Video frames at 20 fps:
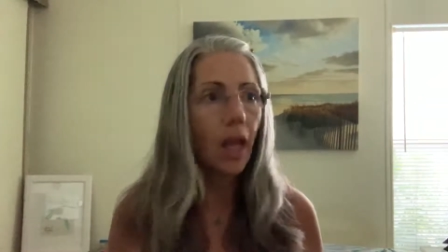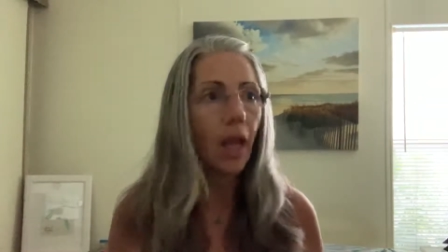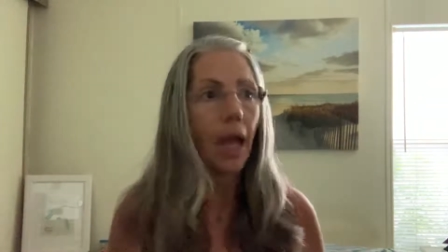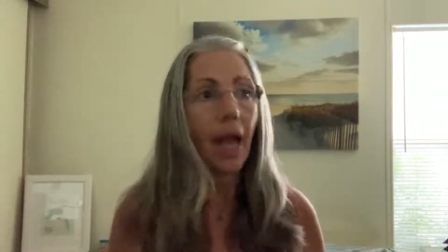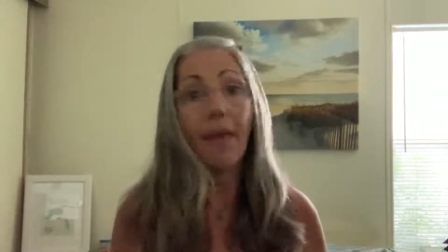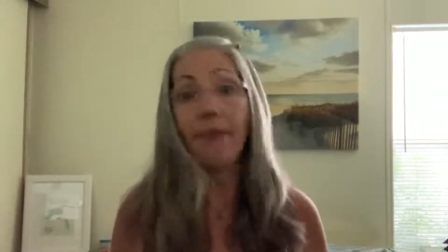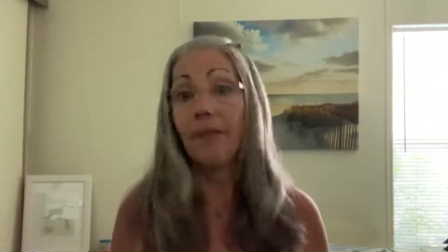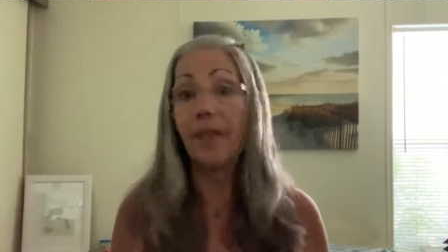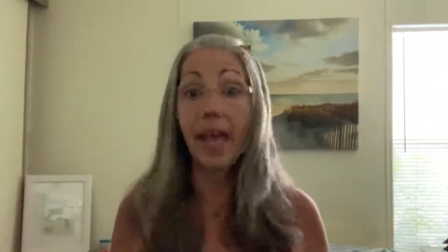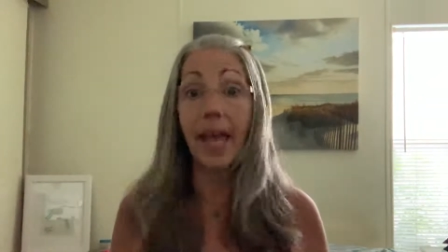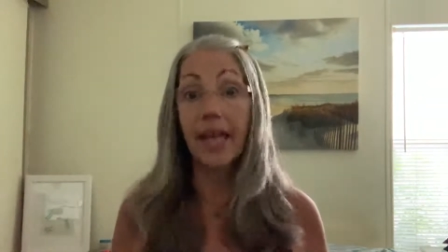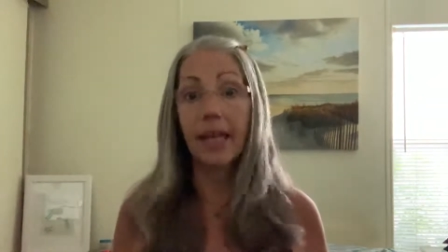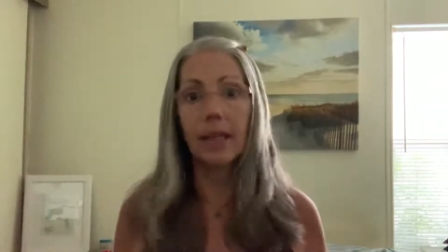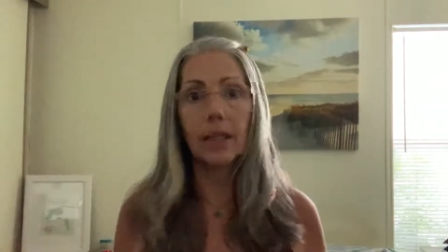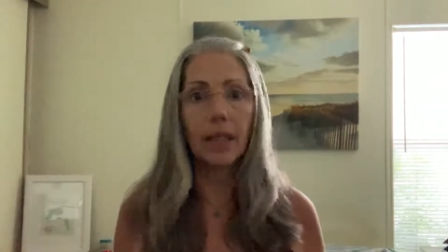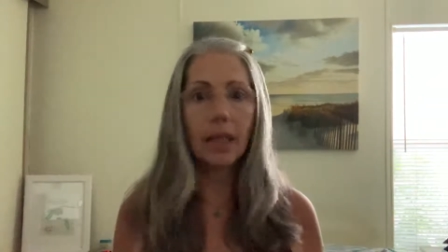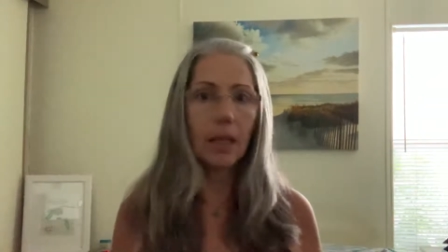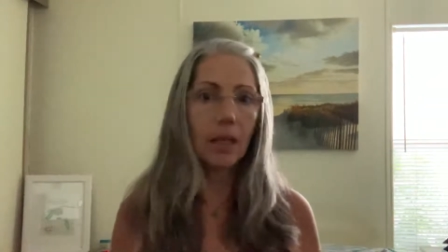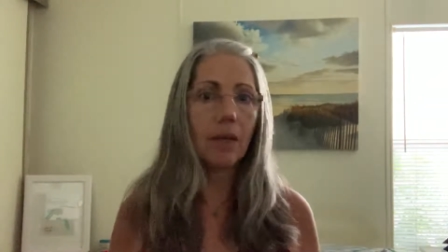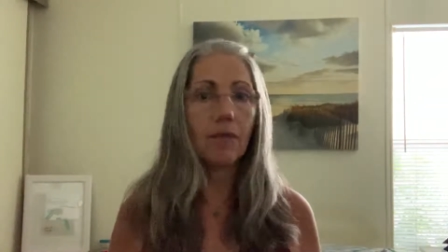And
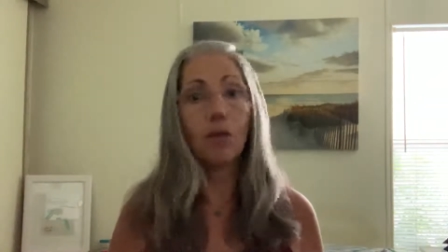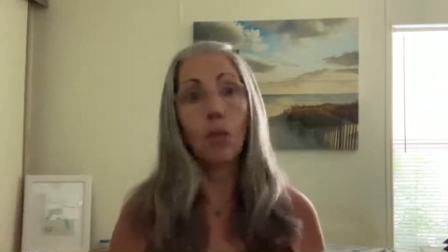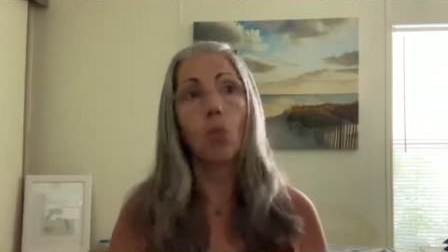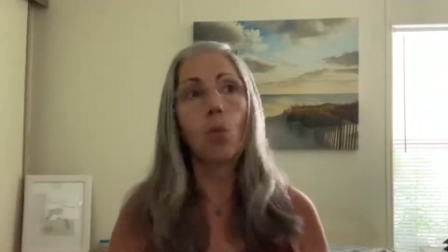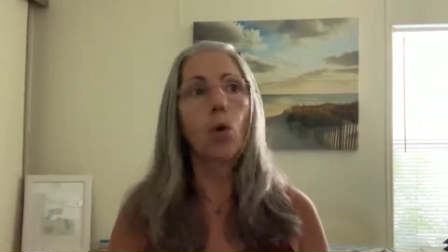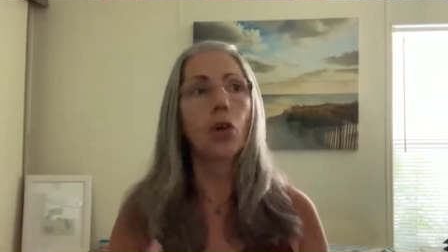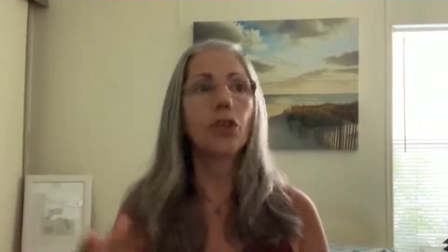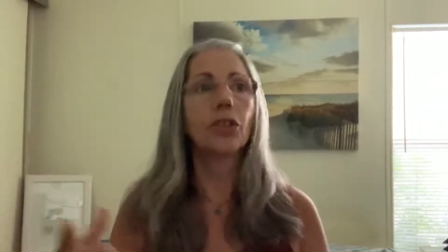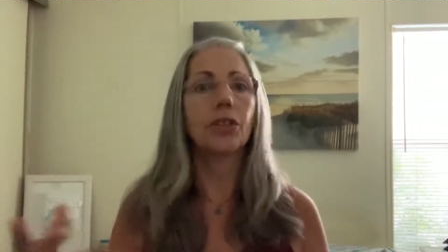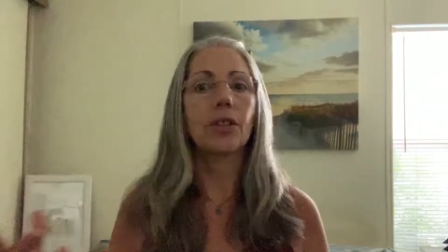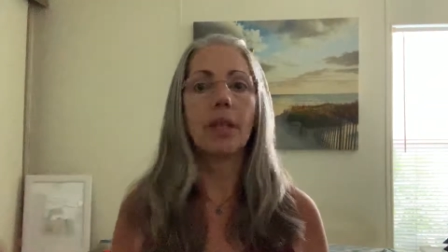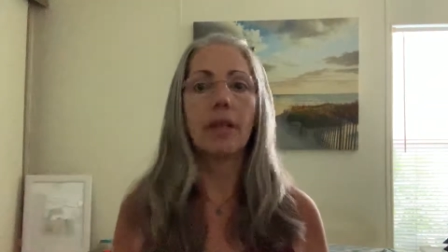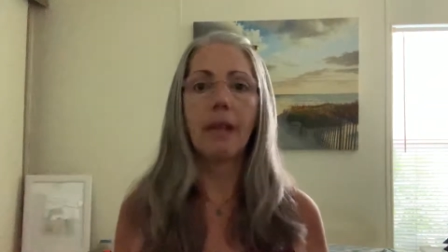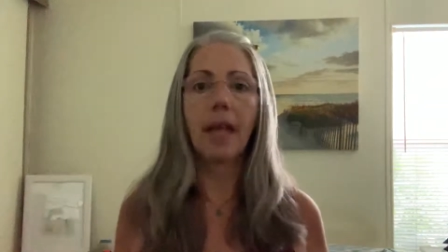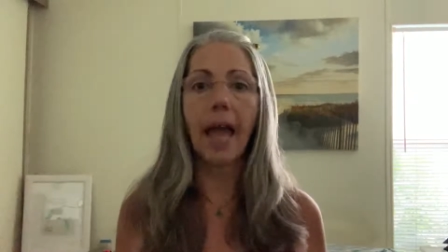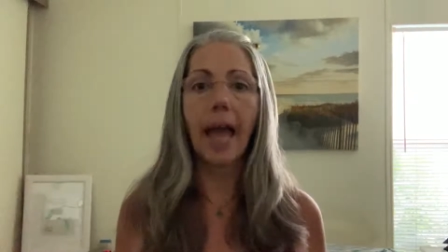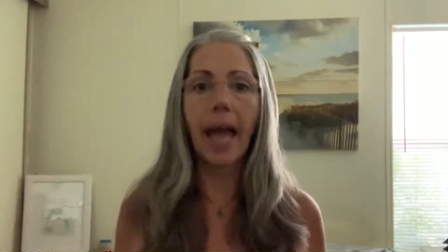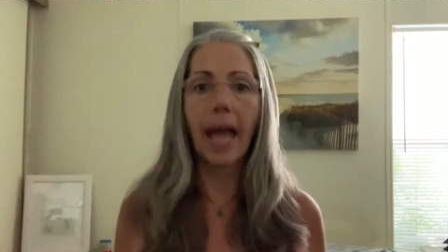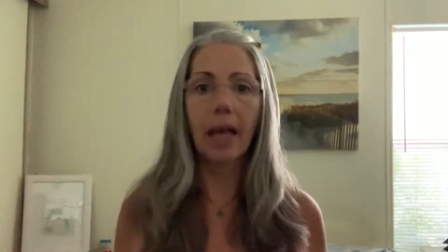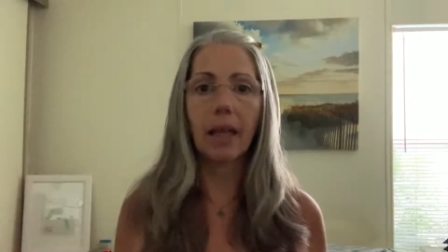then even worse than
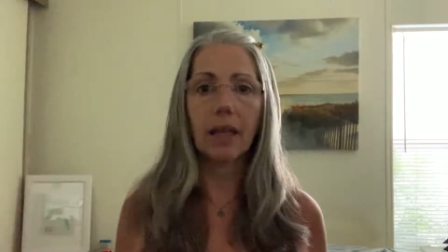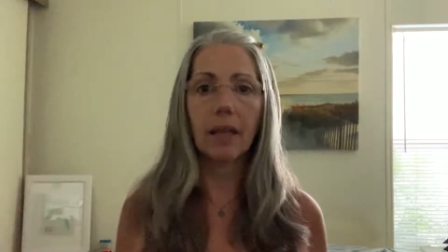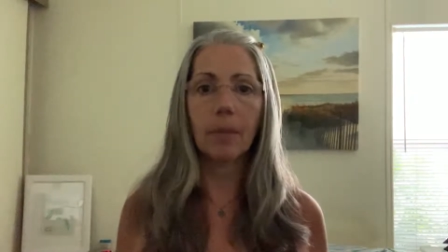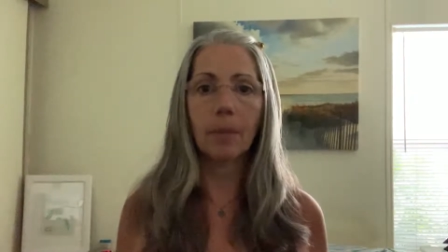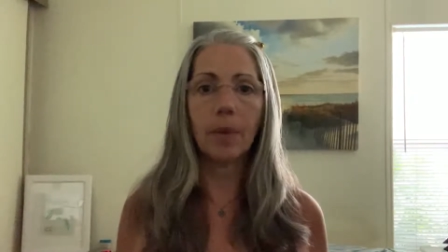that,